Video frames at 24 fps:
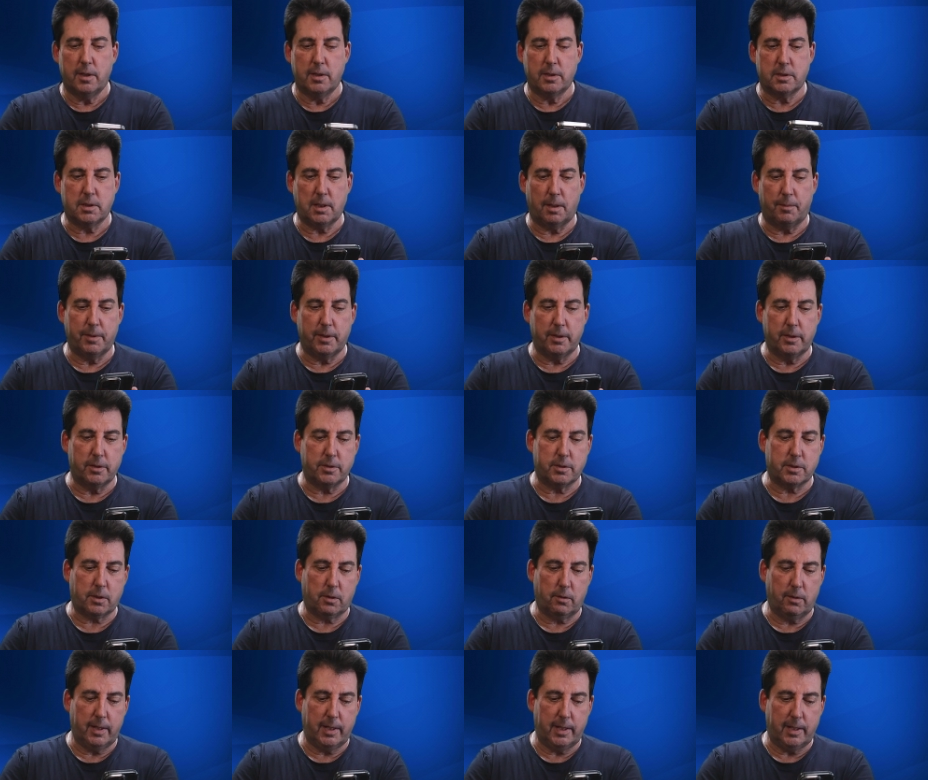some of the
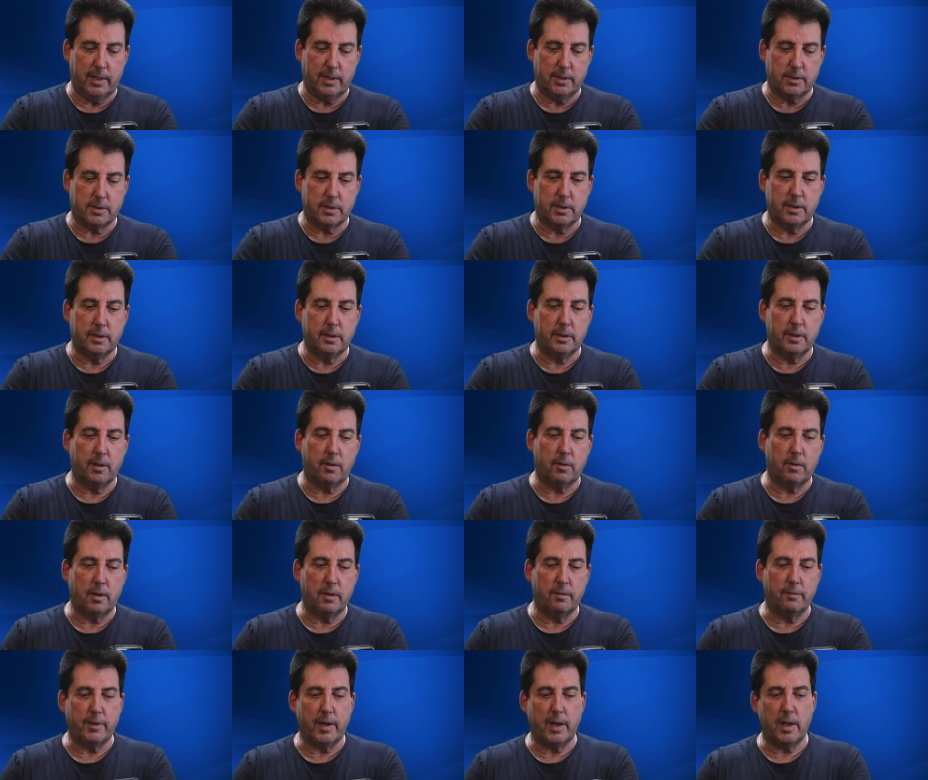screens that
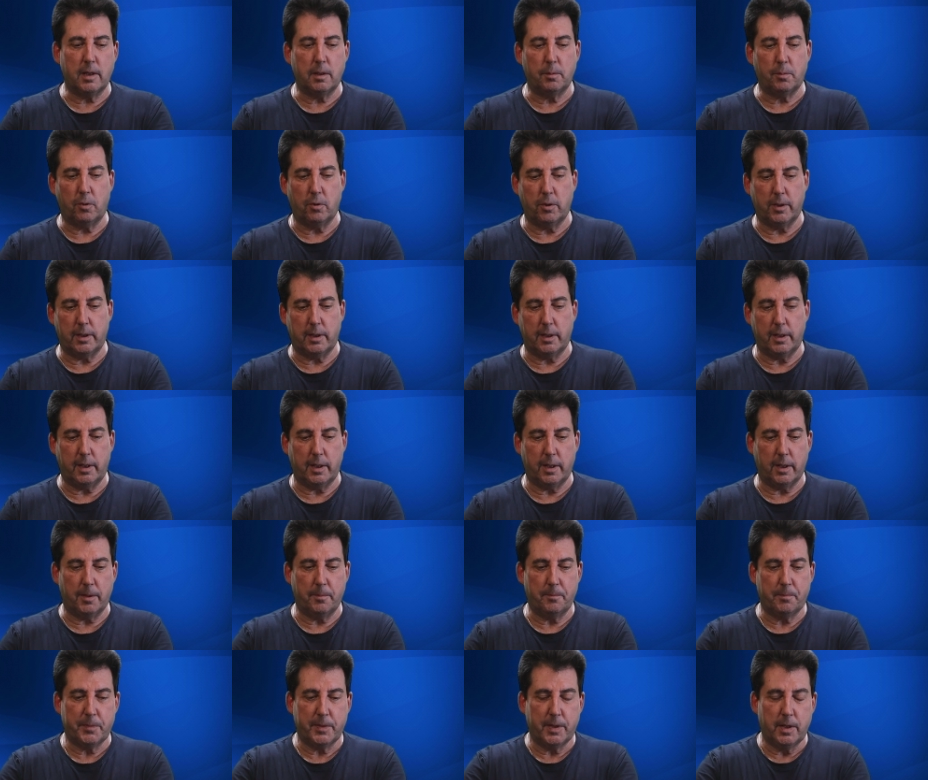are available in
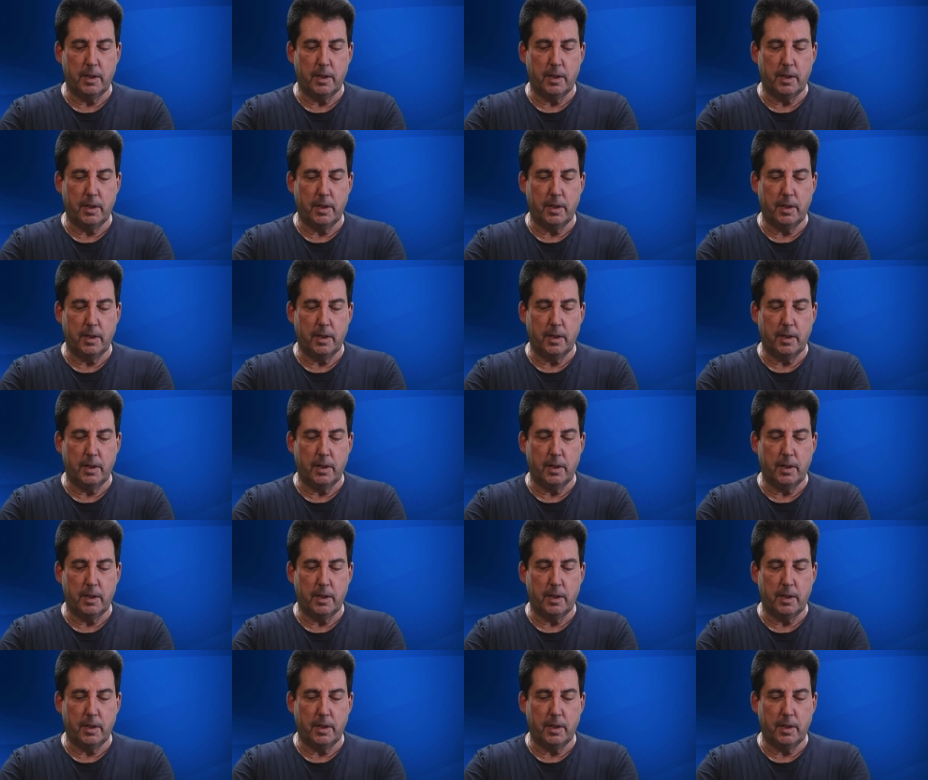here.